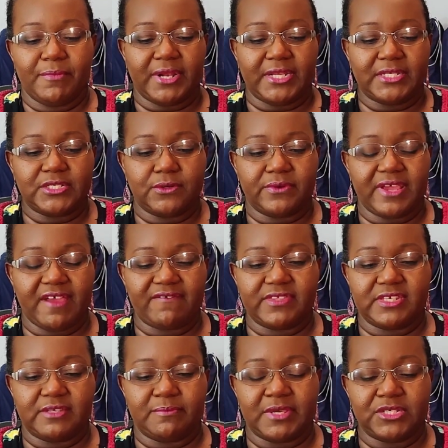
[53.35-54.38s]
but I don't have
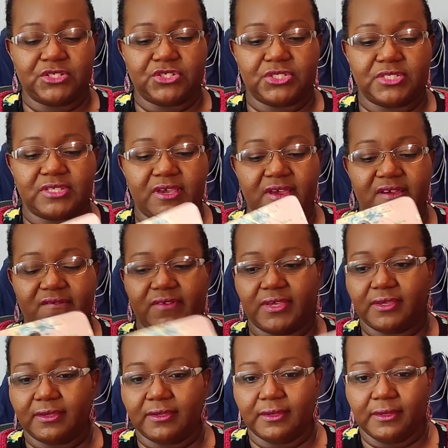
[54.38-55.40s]
the dimensions of
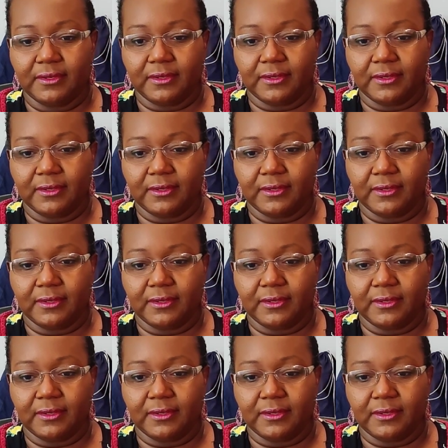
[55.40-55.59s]
it.